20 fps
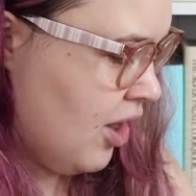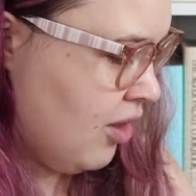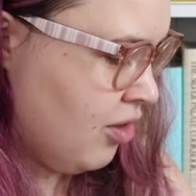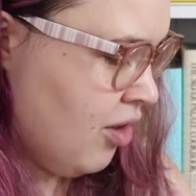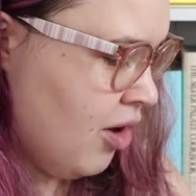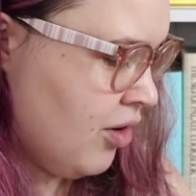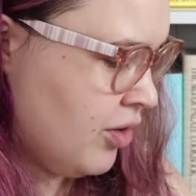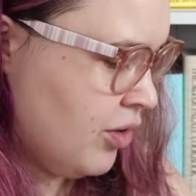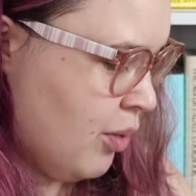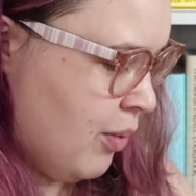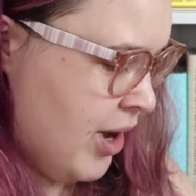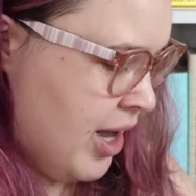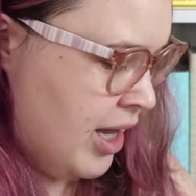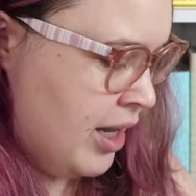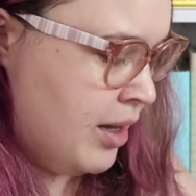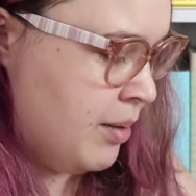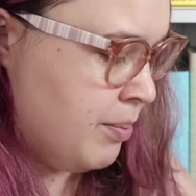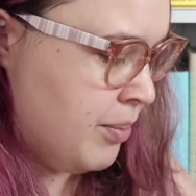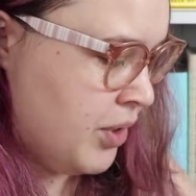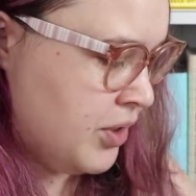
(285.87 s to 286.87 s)
Along the
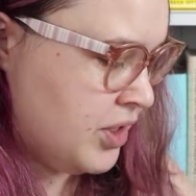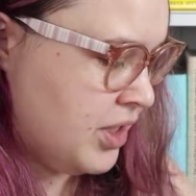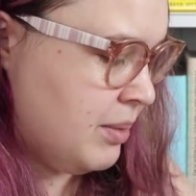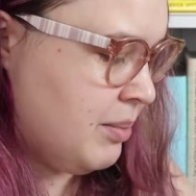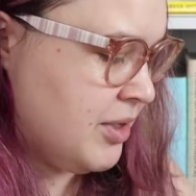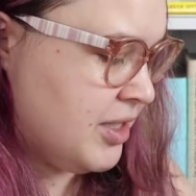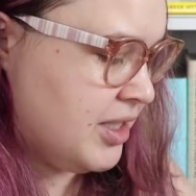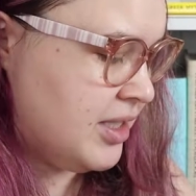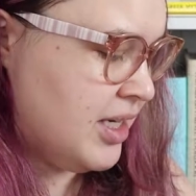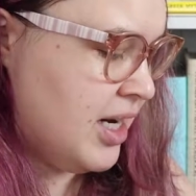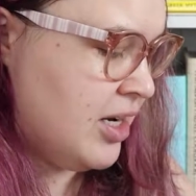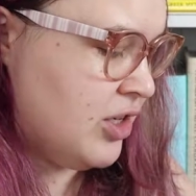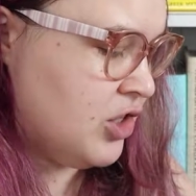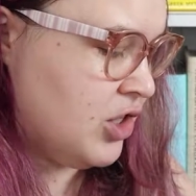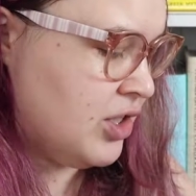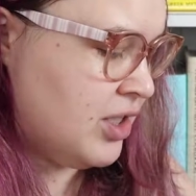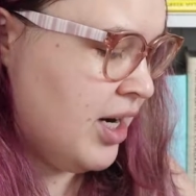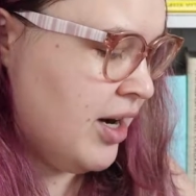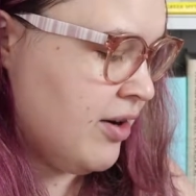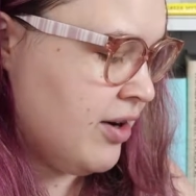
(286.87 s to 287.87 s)
way, Percy must stage
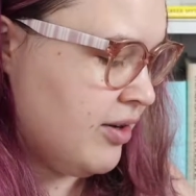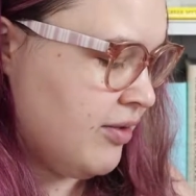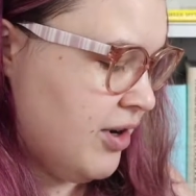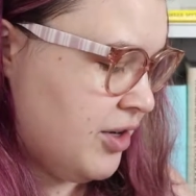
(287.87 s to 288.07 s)
a daring